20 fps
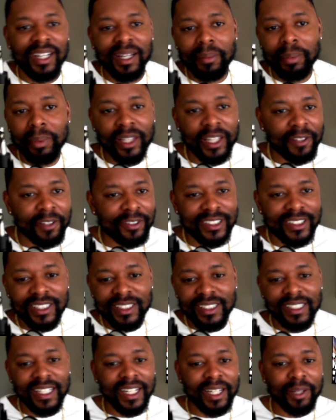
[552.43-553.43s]
I believe it's
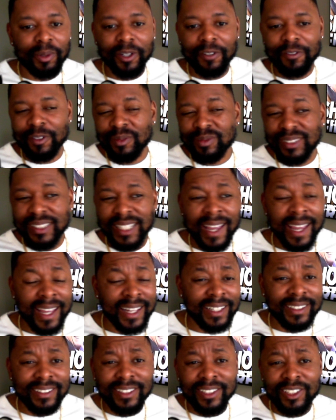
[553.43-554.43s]
just anywhere from
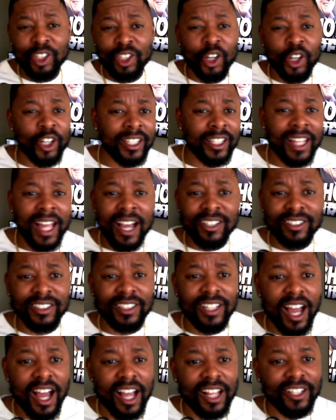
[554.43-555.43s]
$10,000 to
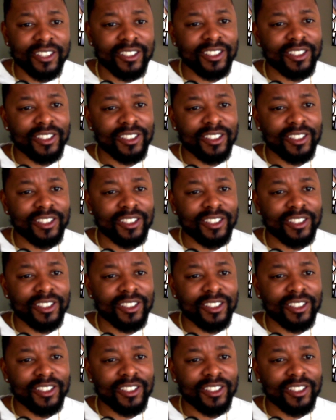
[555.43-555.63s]
$30,000.